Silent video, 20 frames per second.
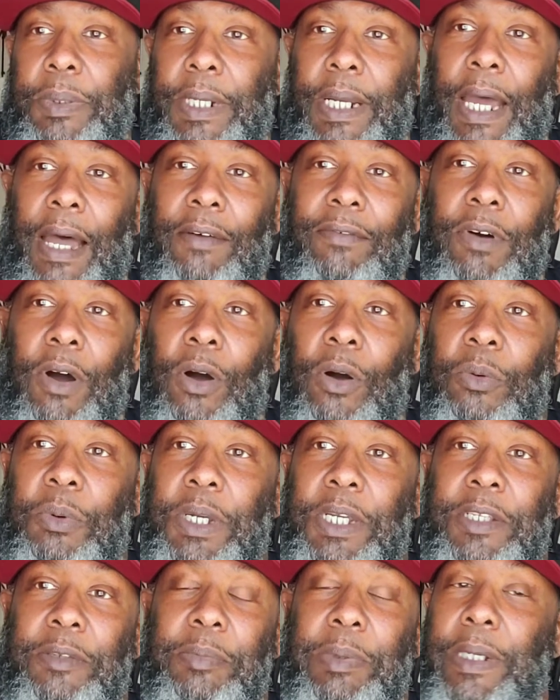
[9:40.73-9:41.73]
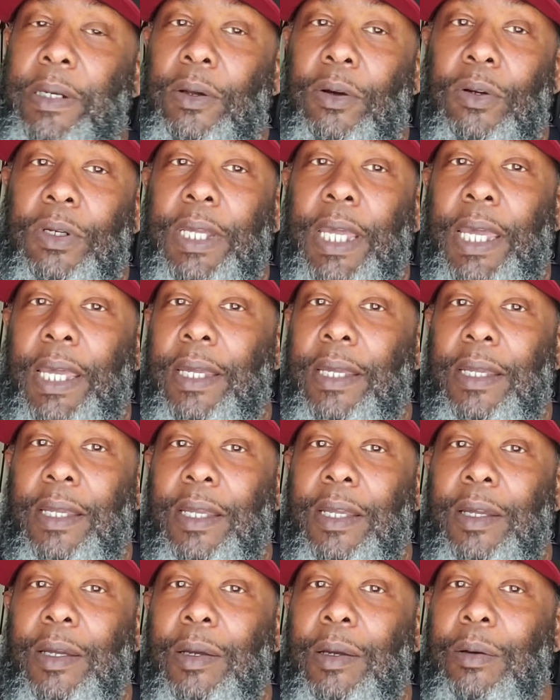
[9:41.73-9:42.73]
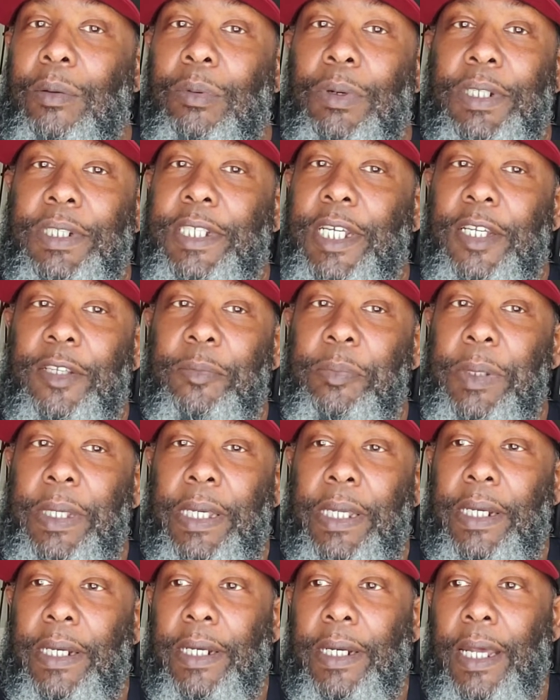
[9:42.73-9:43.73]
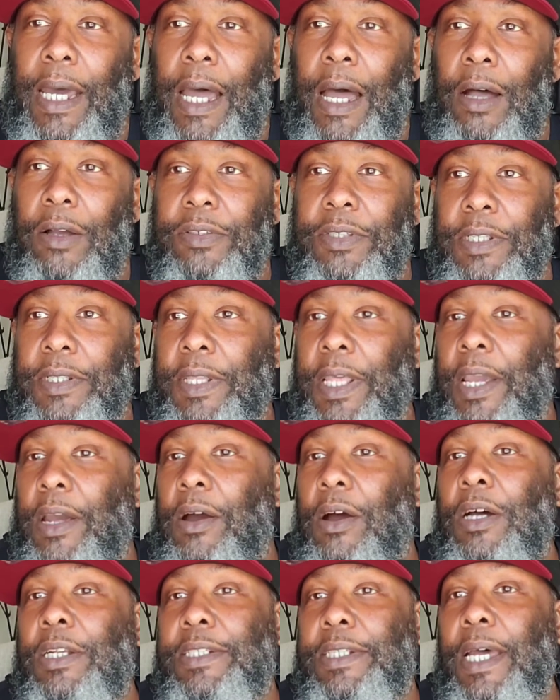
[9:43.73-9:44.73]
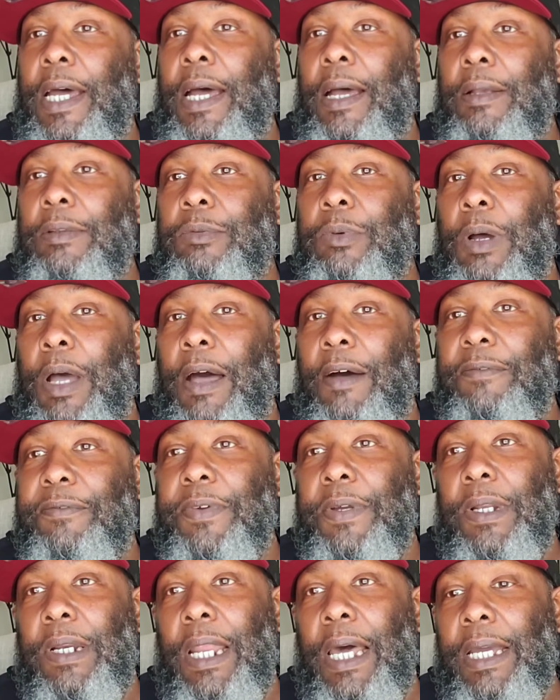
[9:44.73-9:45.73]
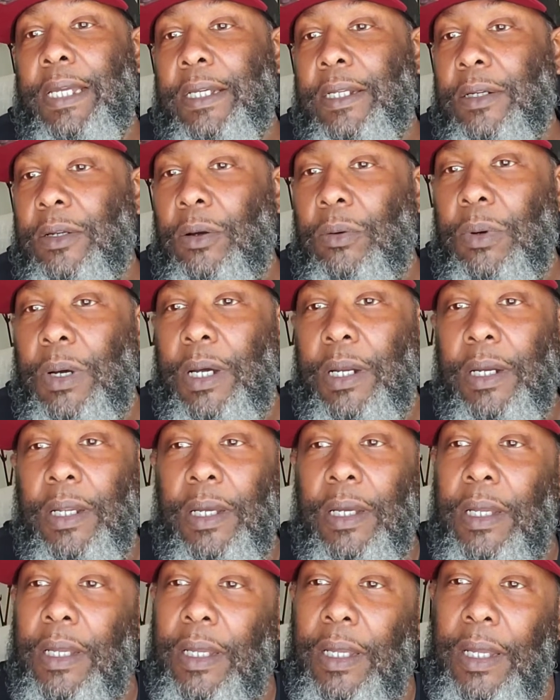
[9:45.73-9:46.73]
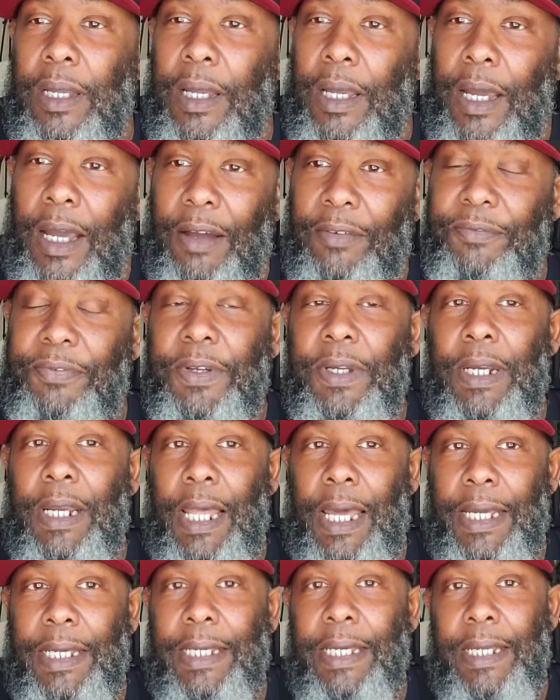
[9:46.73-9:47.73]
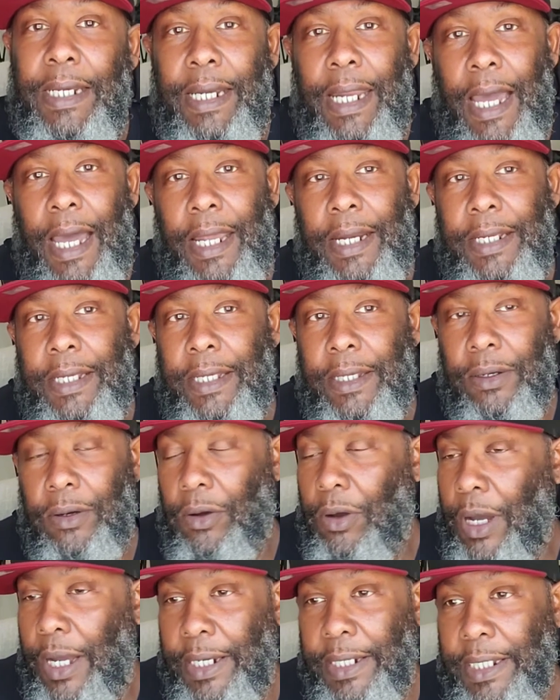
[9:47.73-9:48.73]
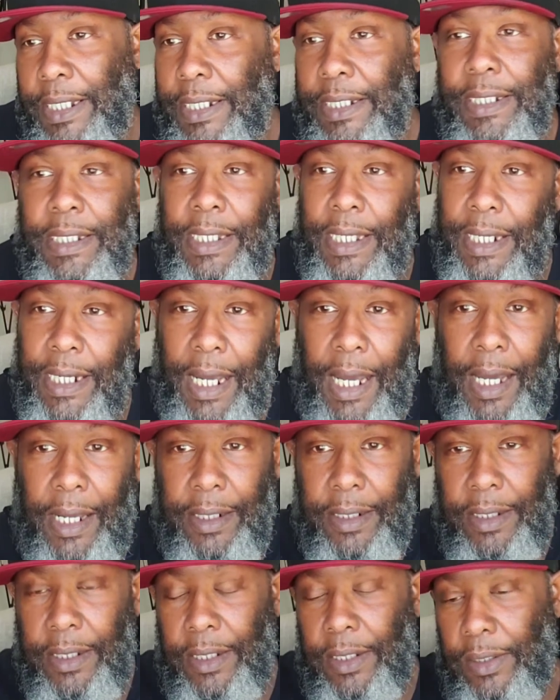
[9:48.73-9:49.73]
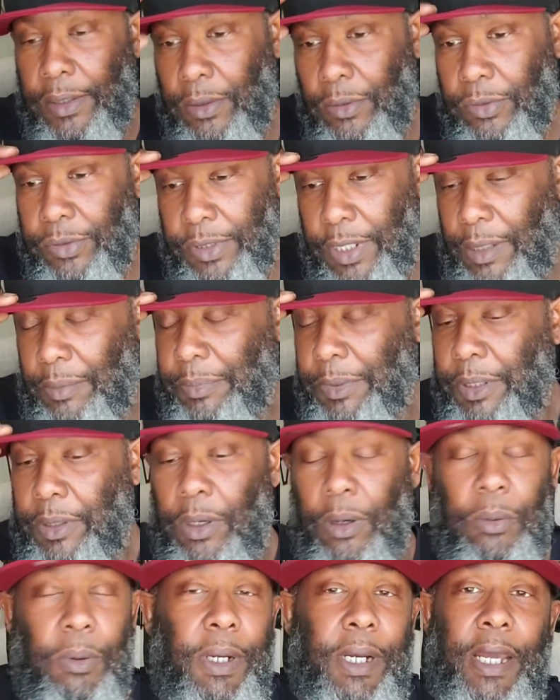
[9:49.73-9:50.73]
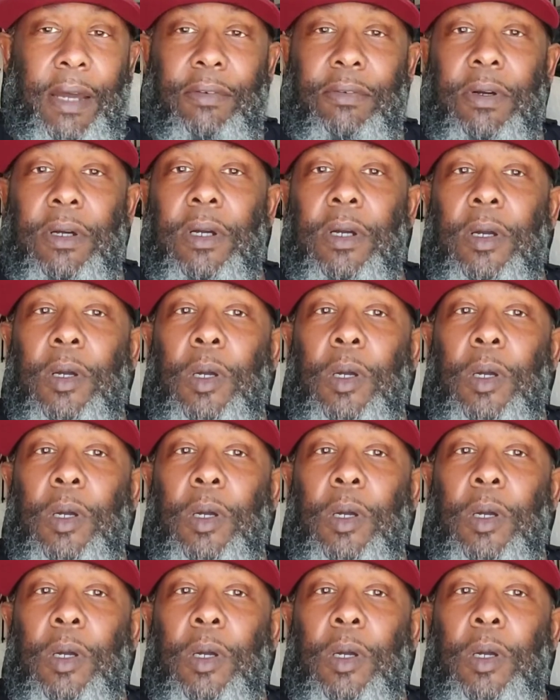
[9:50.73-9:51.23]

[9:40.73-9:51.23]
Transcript: But I've always been okay with just being in the house. And there are times where I feel like, you know what? I feel like getting out of here, or I need to get out of here and do something or whatever.